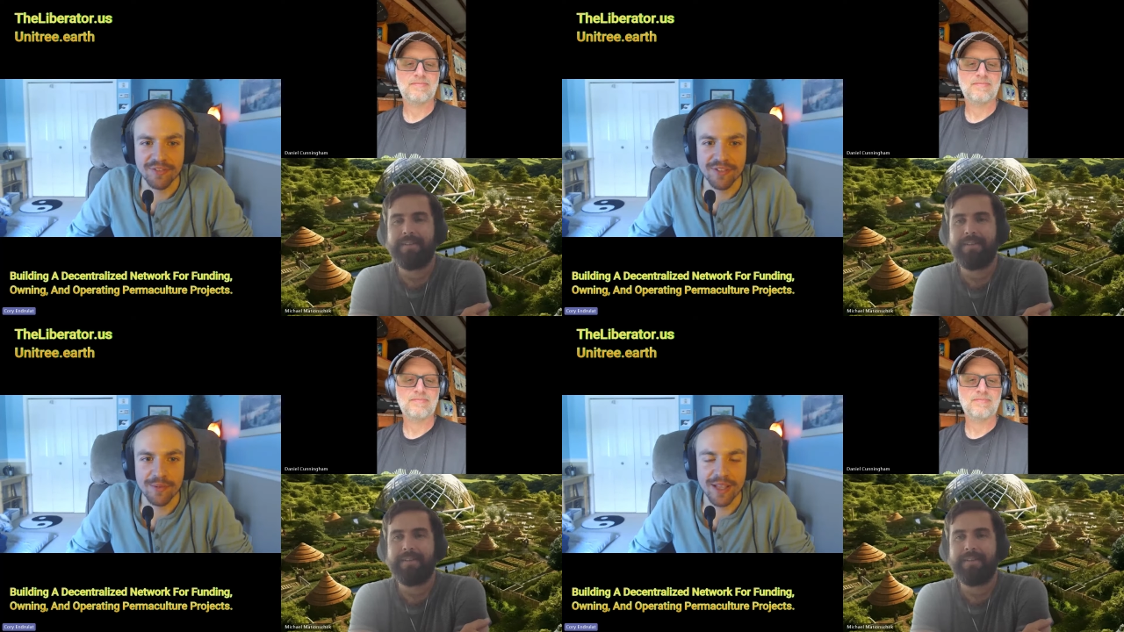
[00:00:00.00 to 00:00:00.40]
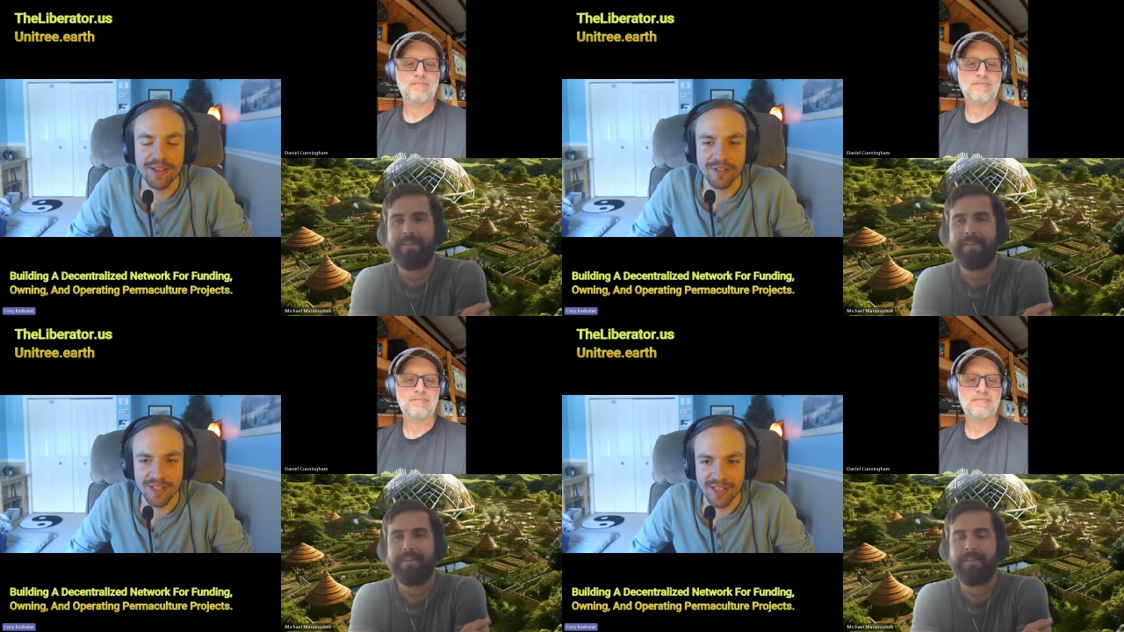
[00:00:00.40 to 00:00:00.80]
Speaker 1: that from
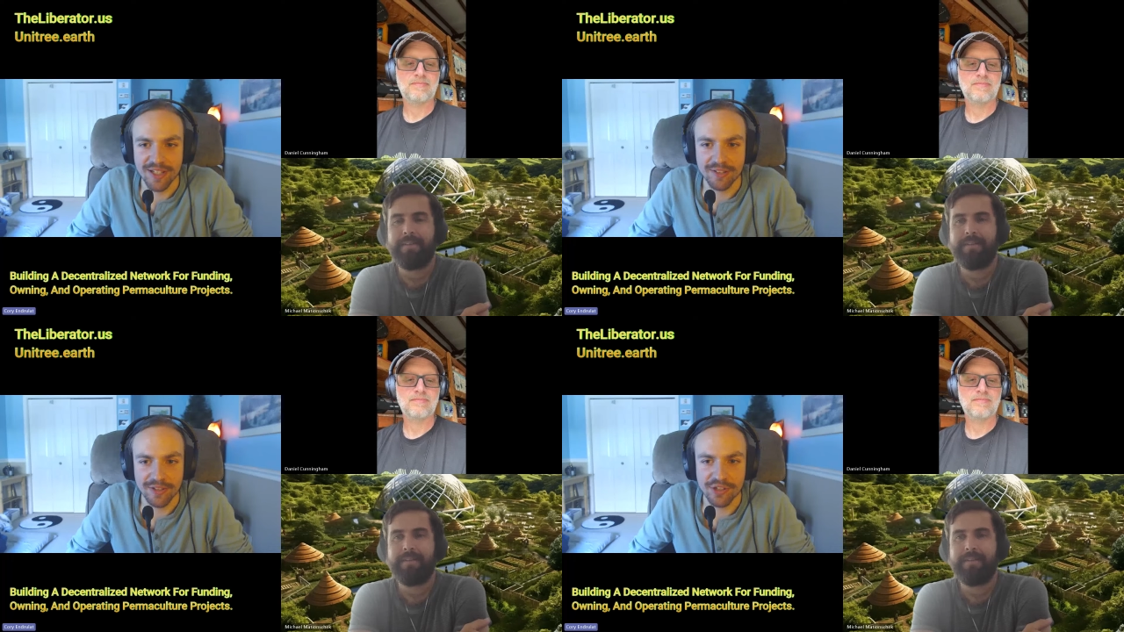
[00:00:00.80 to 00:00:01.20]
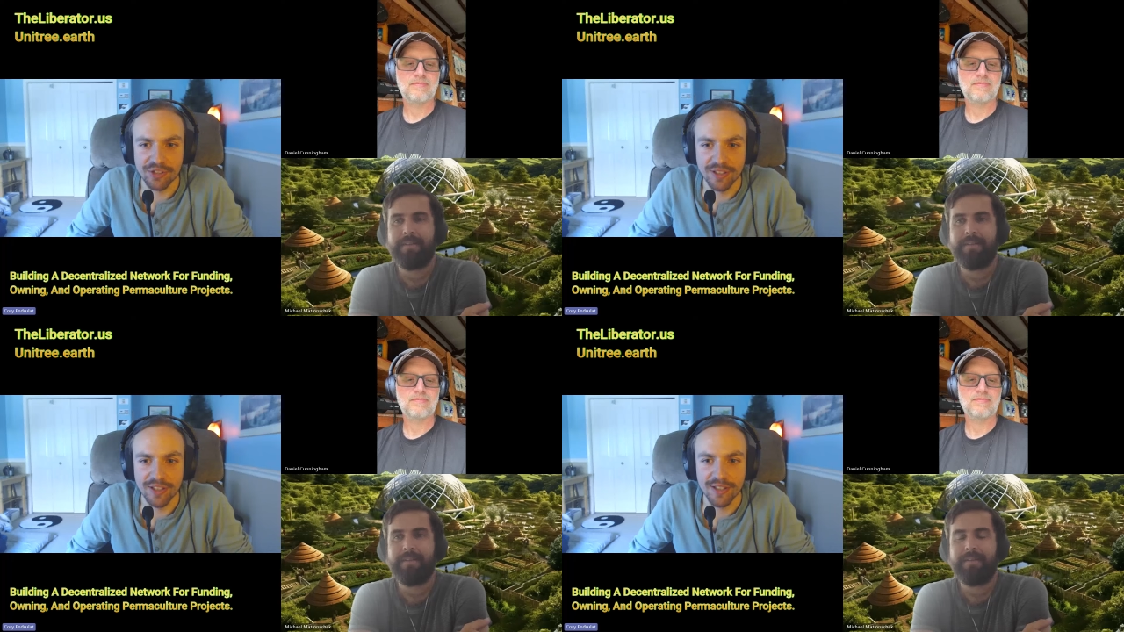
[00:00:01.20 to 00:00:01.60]
an LLC
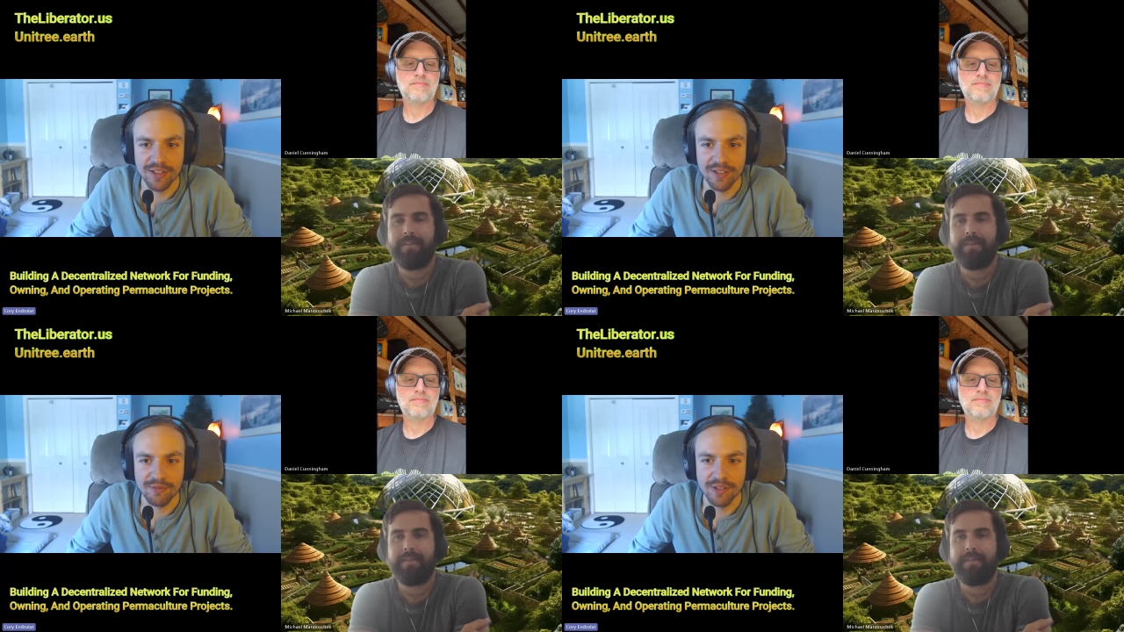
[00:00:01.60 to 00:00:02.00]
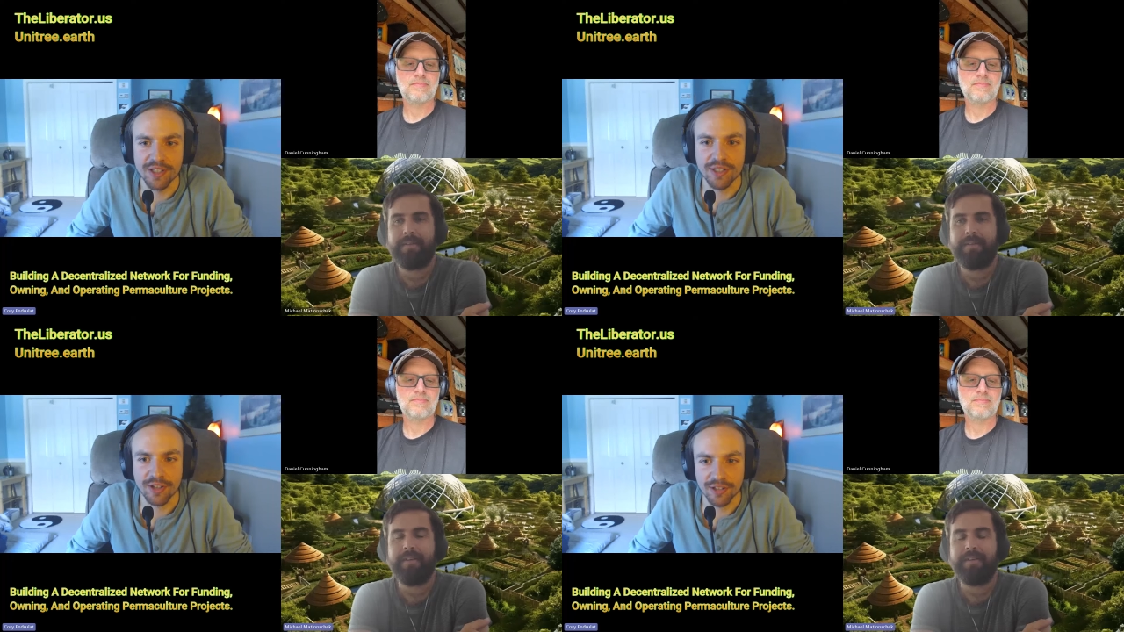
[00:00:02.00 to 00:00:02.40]
originally
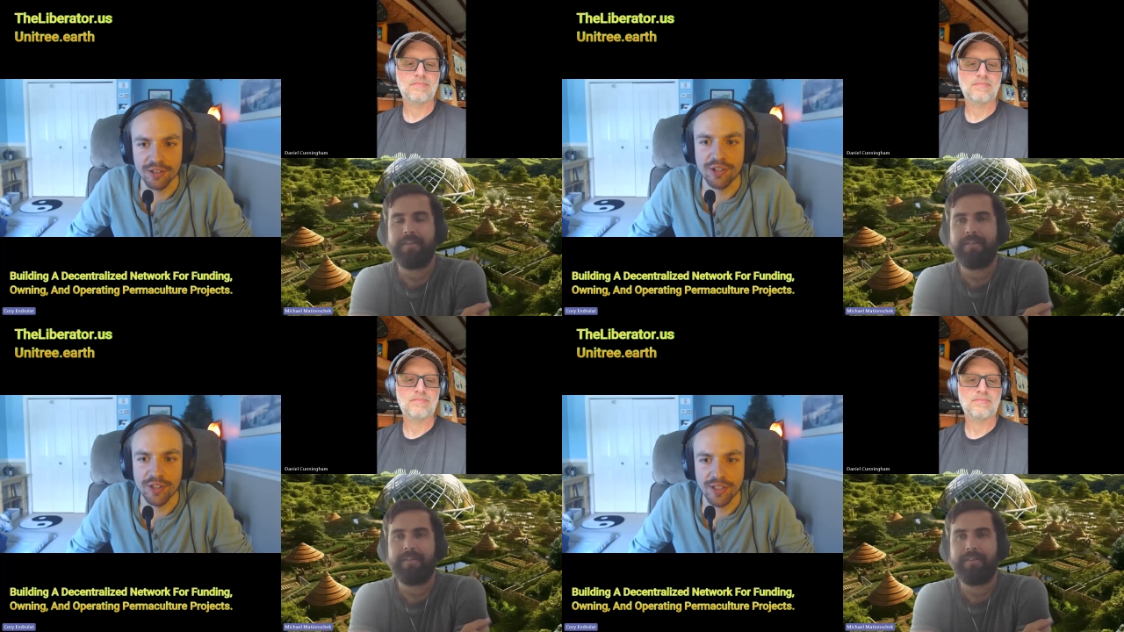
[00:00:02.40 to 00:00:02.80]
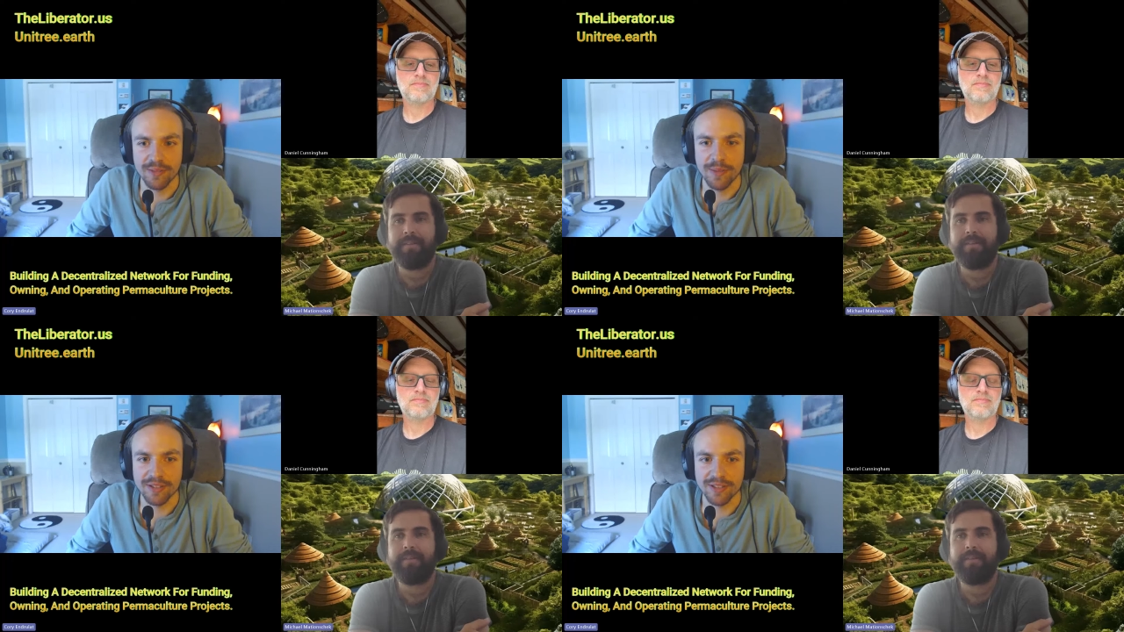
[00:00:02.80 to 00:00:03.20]
when he yes. started
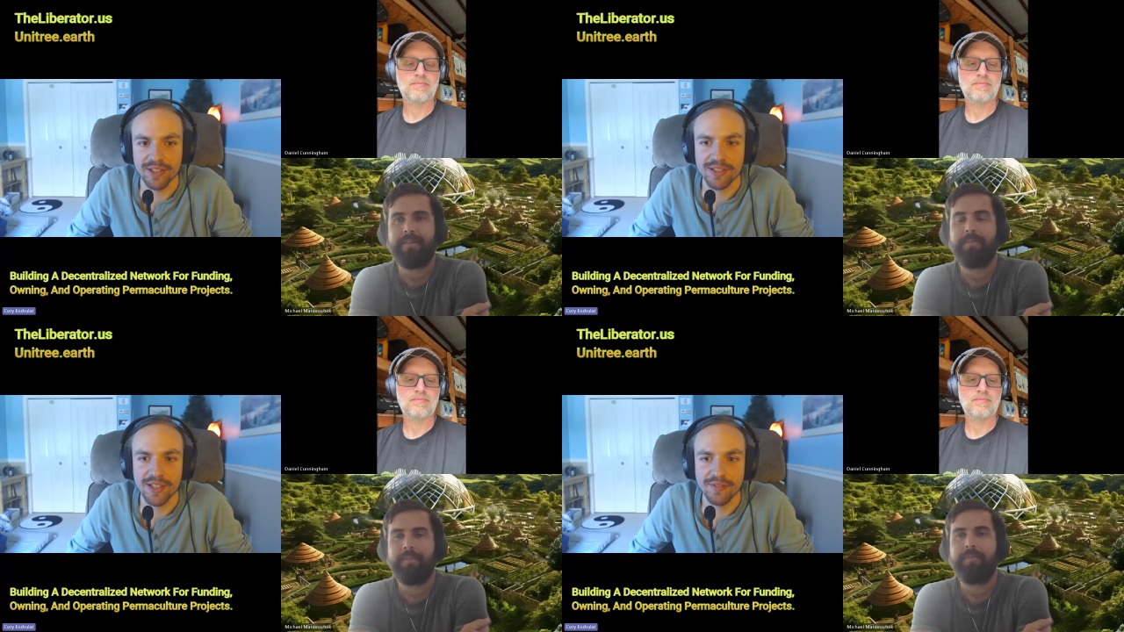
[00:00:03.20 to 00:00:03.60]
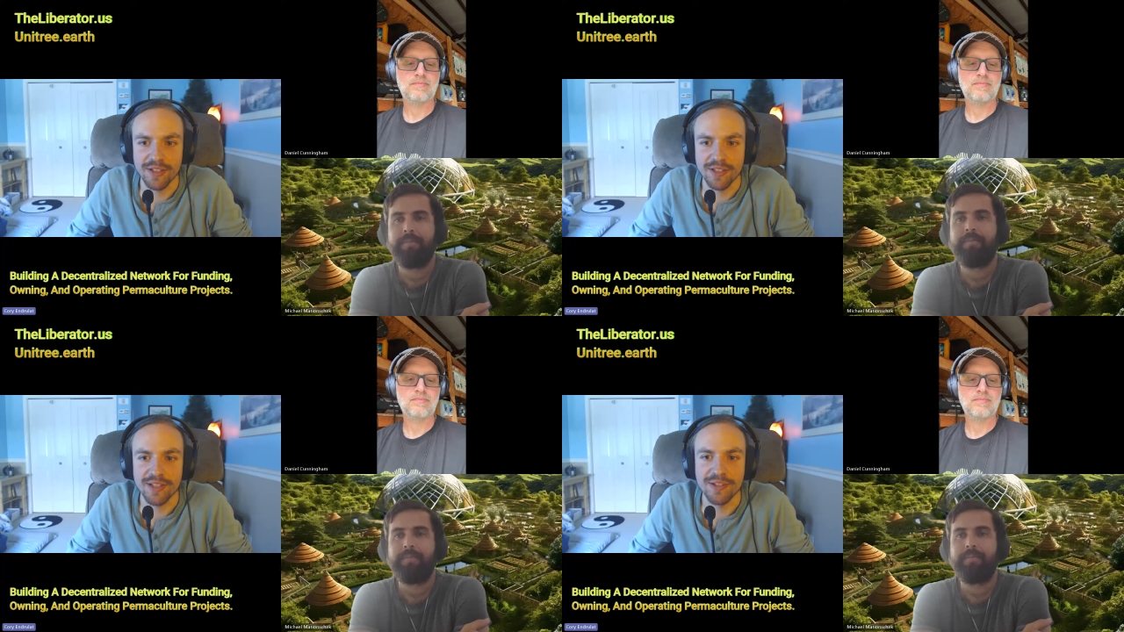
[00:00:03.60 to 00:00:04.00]
learning about this stuff.